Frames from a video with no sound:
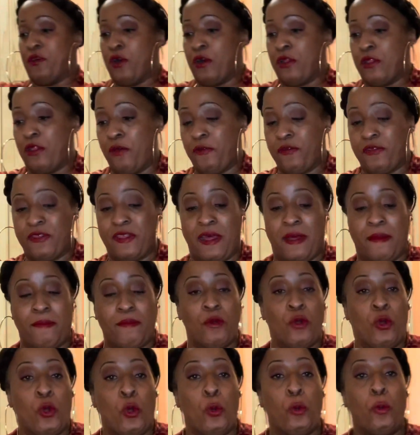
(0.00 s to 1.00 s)
a close-up
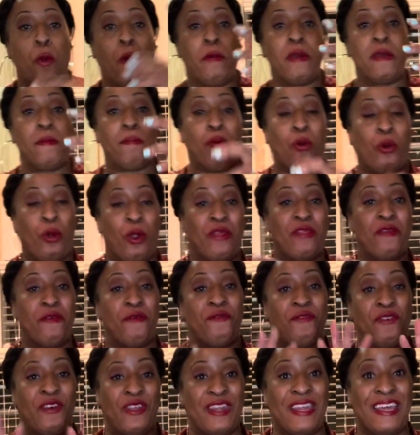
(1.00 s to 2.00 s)
when we pour the
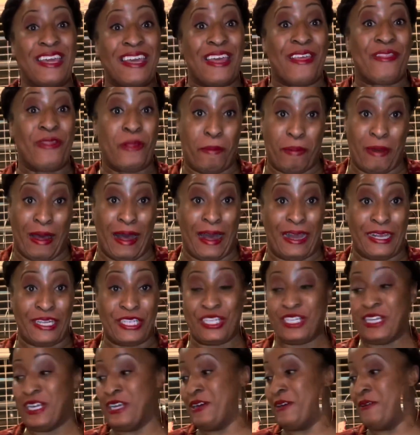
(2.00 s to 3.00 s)
filling in the pie
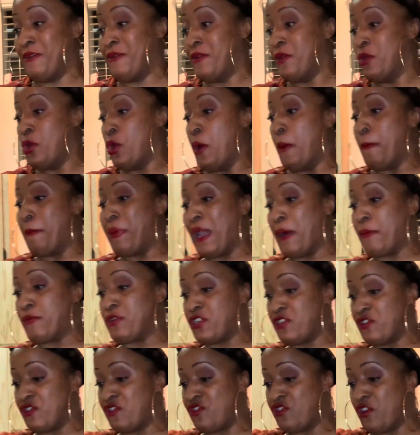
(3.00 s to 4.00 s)
shell, but I was
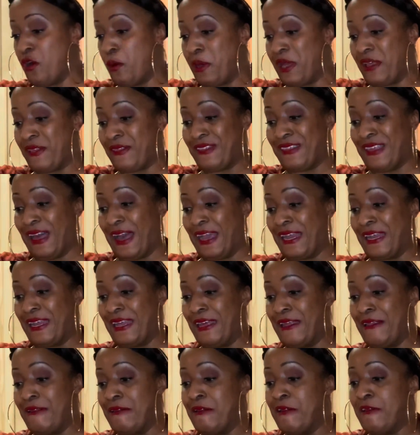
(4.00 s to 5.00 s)
just so
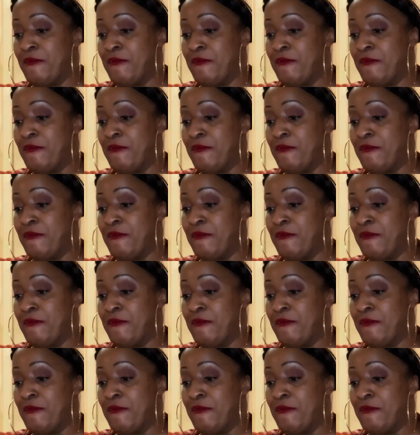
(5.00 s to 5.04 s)
excited.